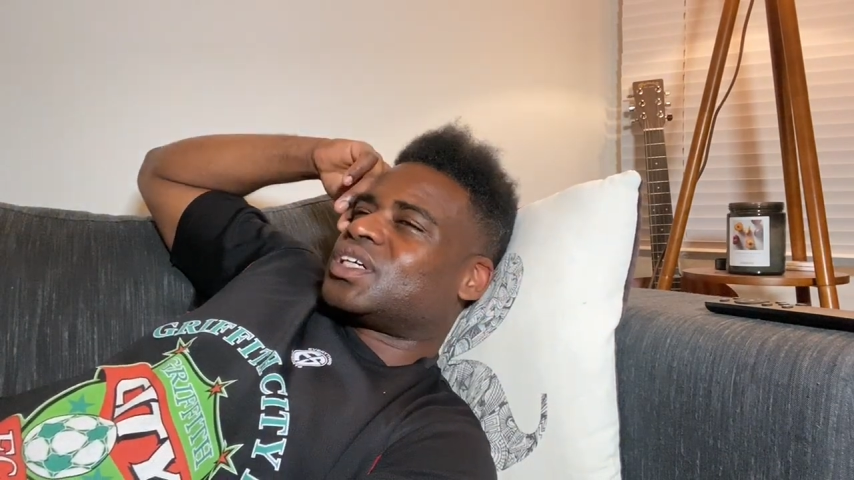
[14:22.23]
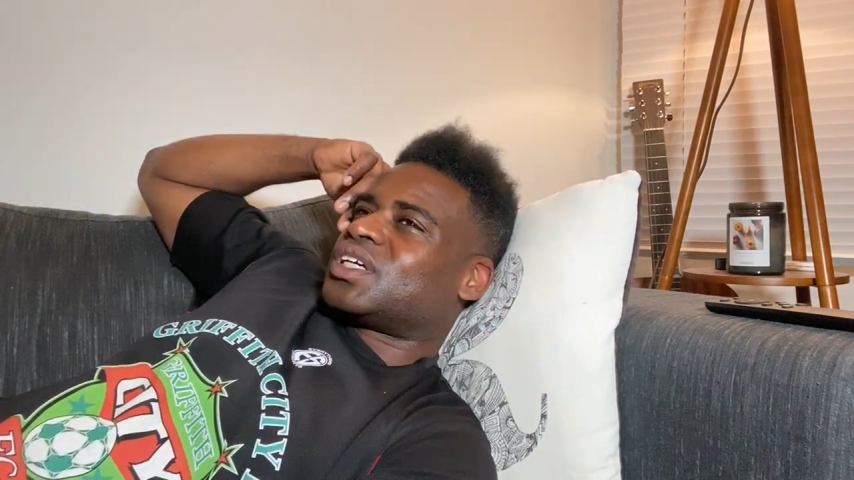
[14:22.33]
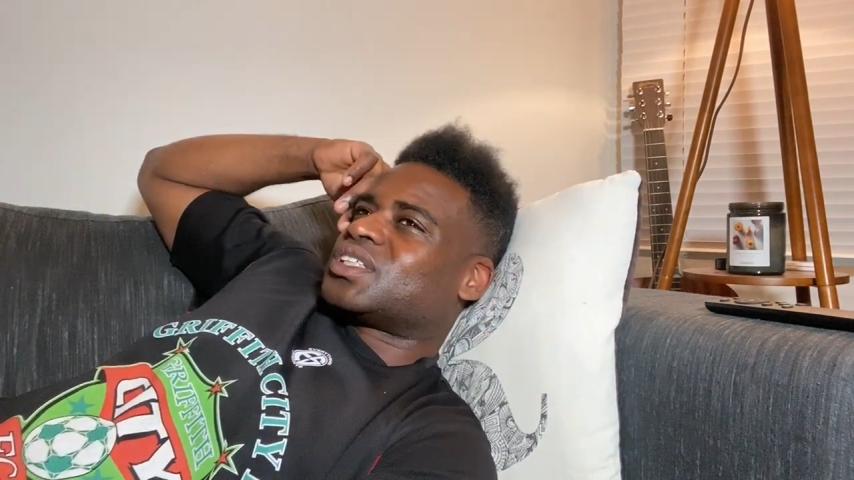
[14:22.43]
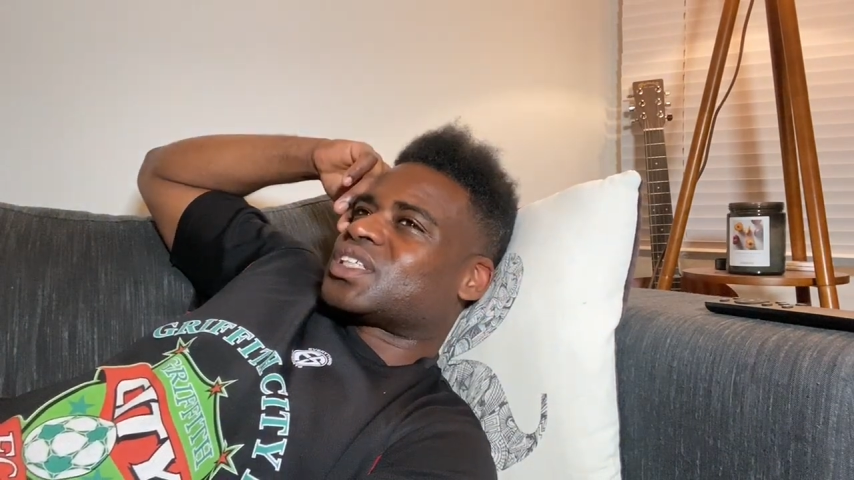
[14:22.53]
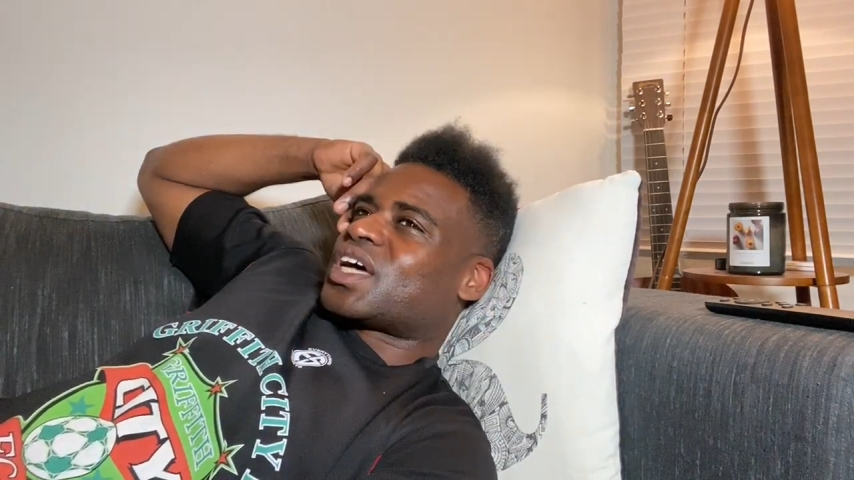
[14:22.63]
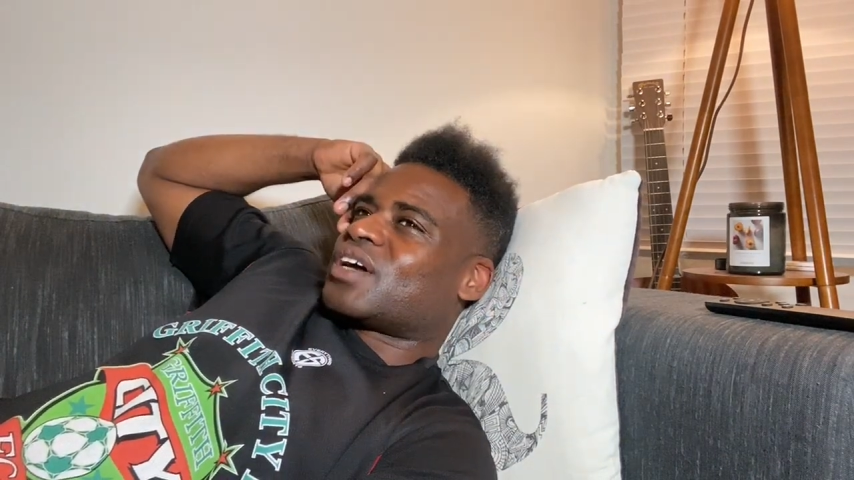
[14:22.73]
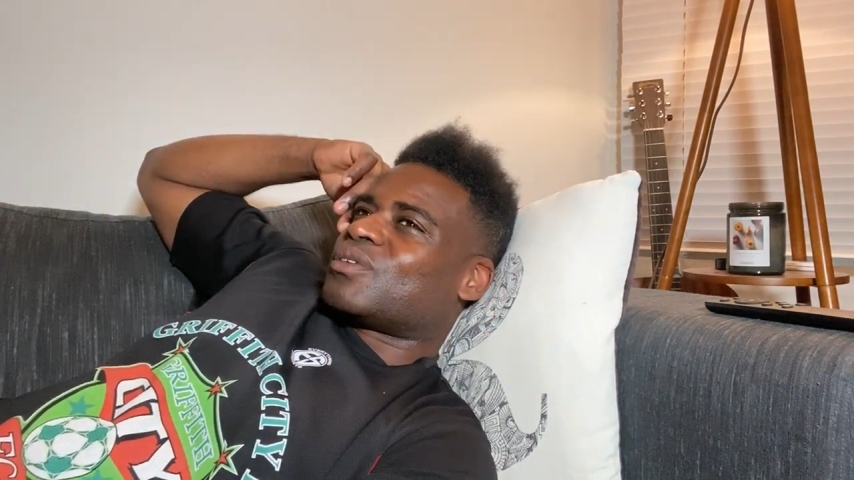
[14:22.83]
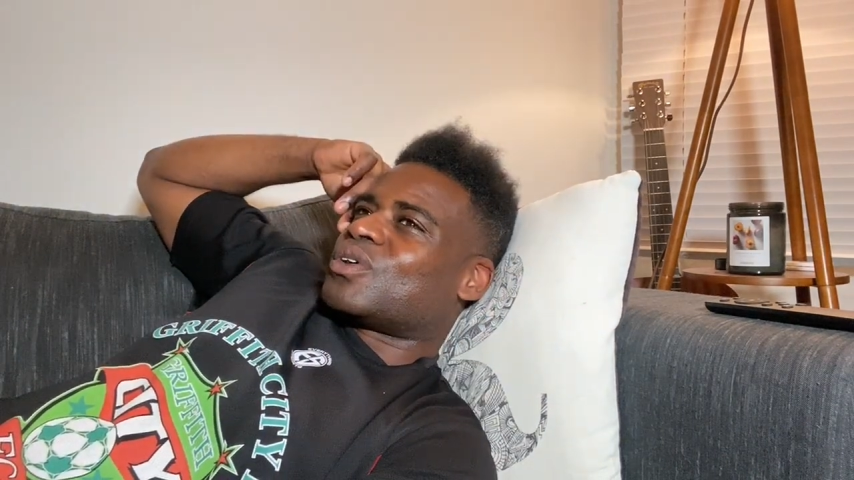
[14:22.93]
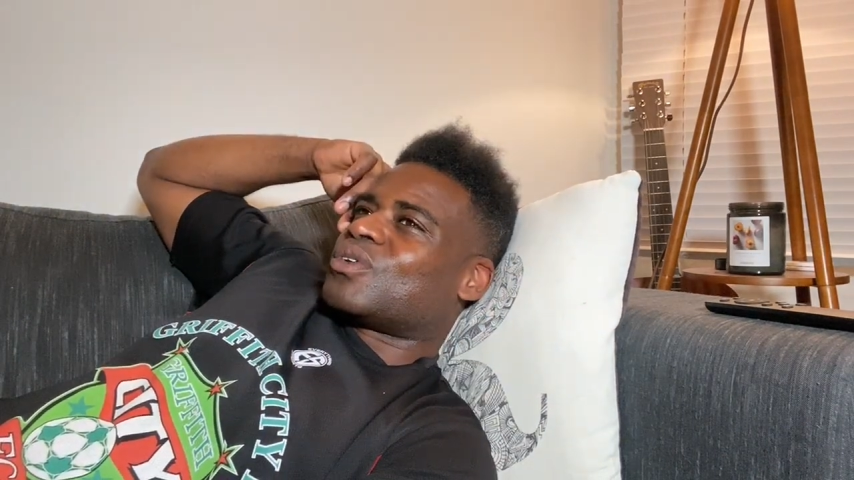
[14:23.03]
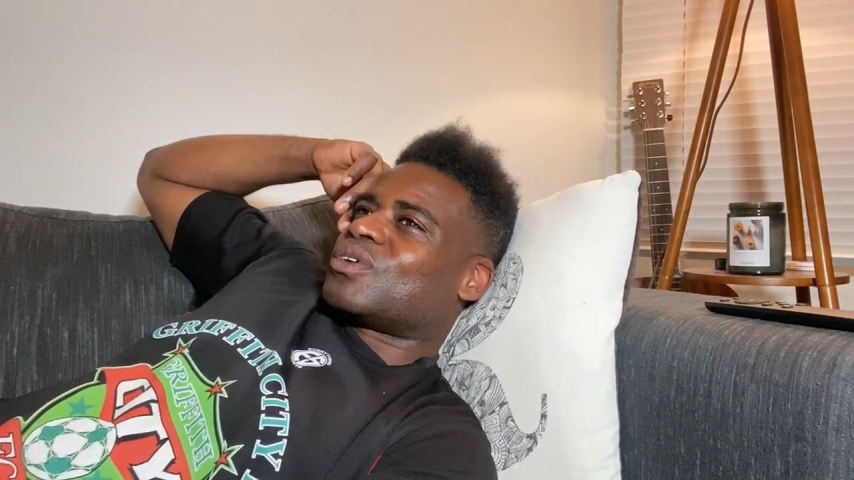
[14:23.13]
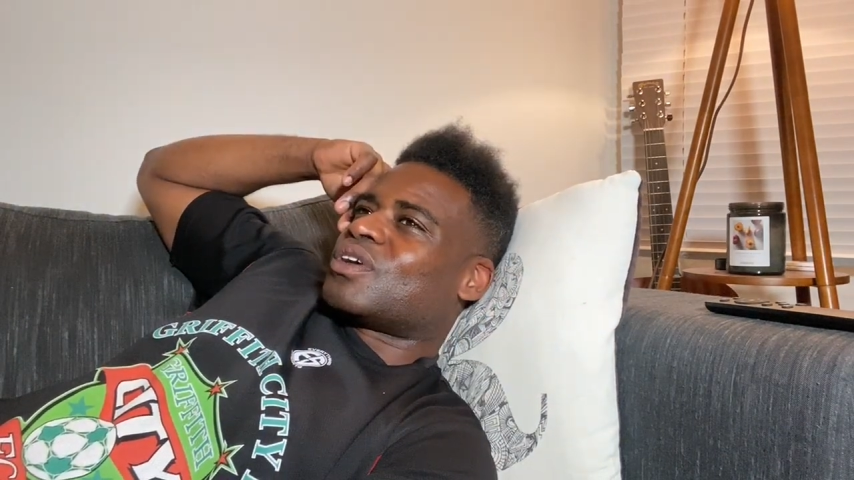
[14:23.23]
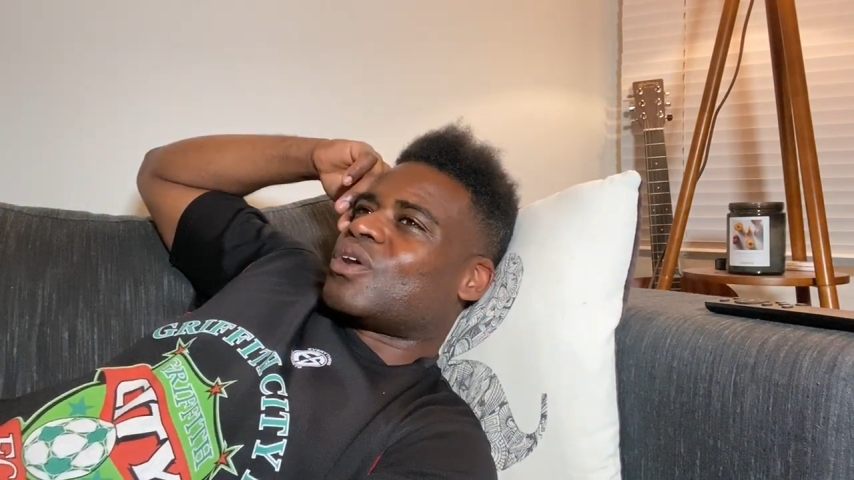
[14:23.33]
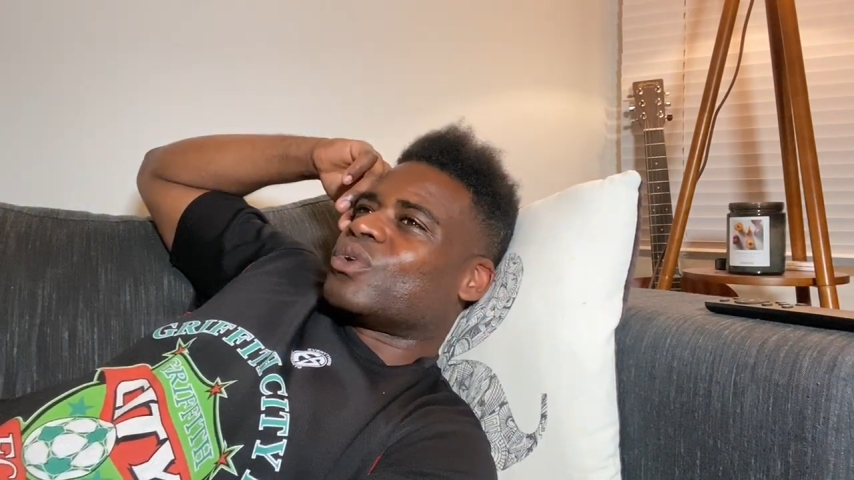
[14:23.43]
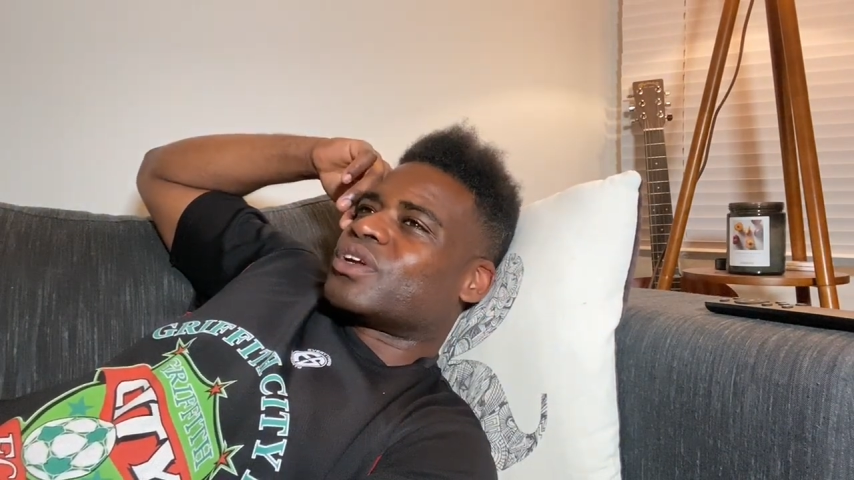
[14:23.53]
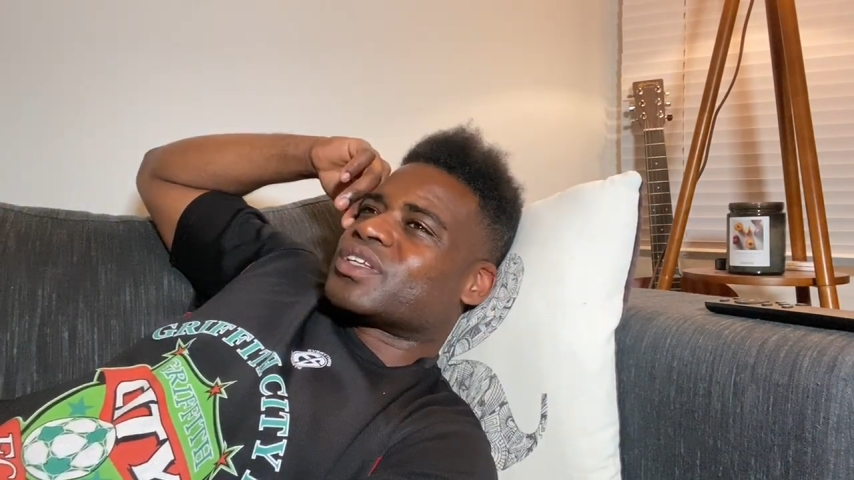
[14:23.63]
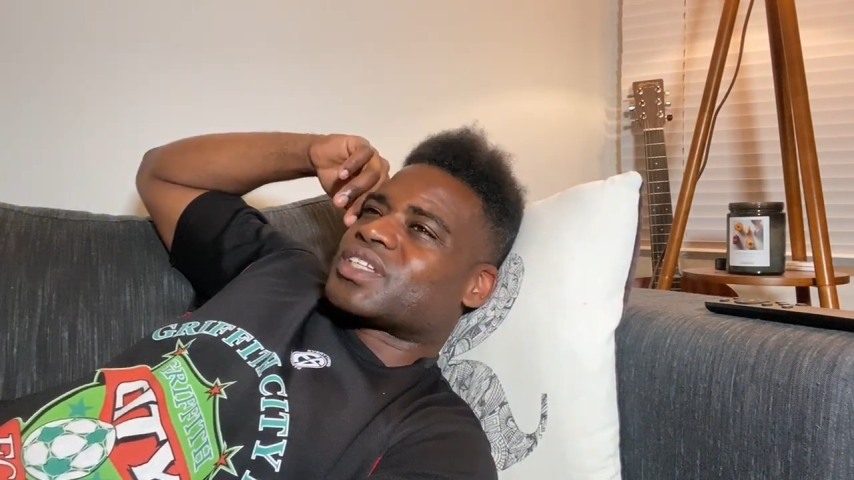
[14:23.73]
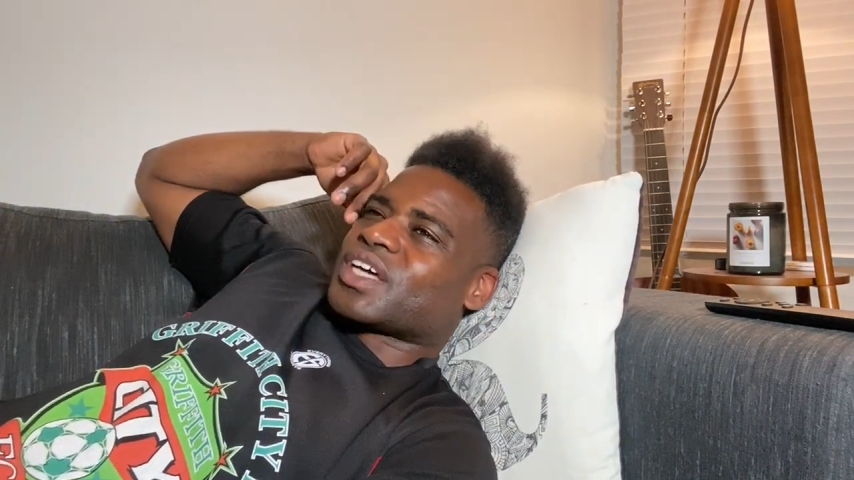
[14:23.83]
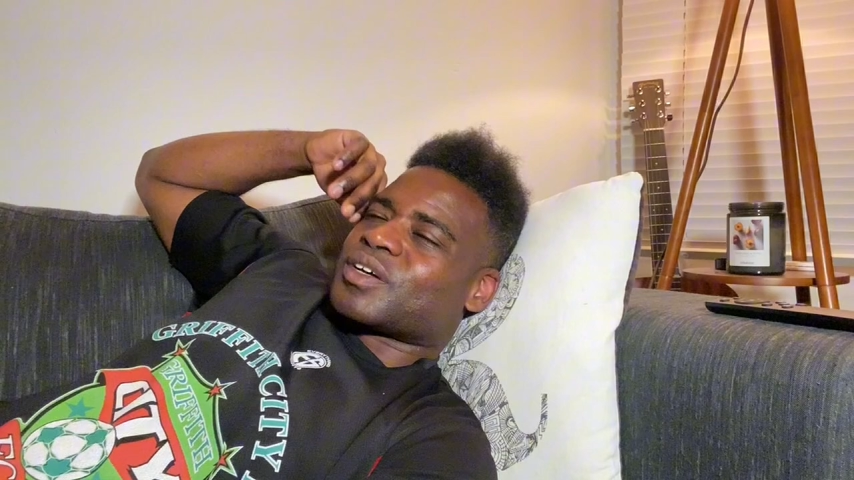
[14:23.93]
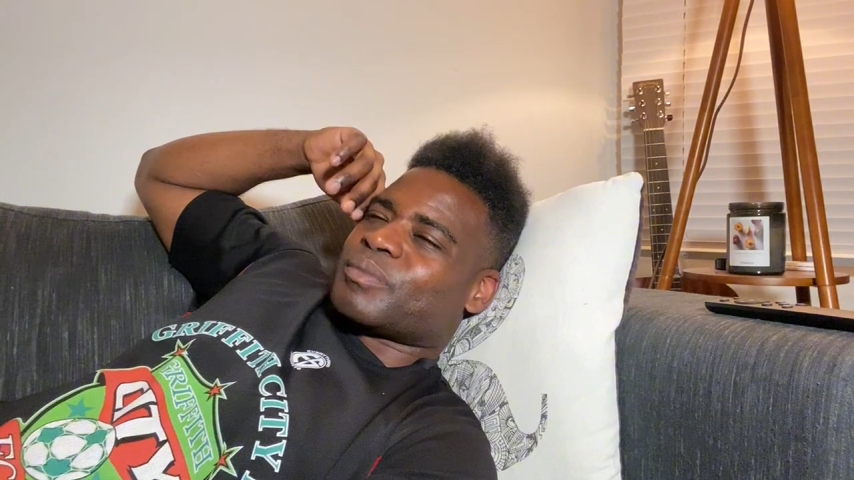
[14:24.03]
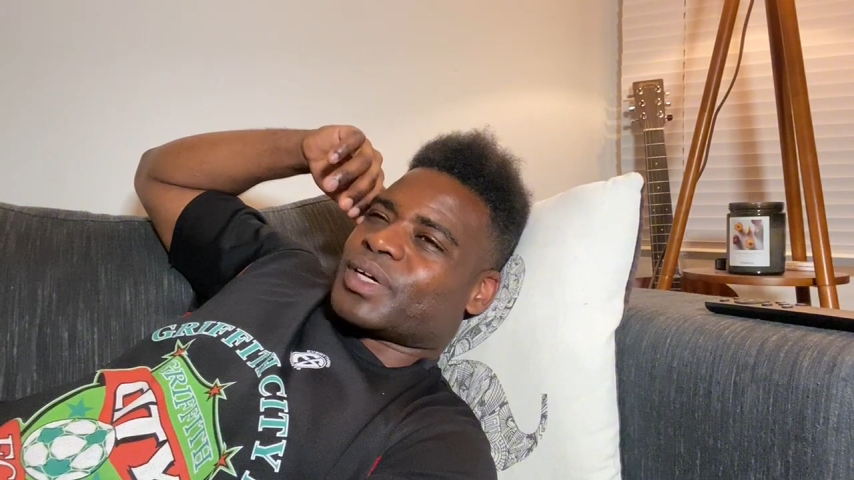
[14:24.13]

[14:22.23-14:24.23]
And it's like, well, hold on a second,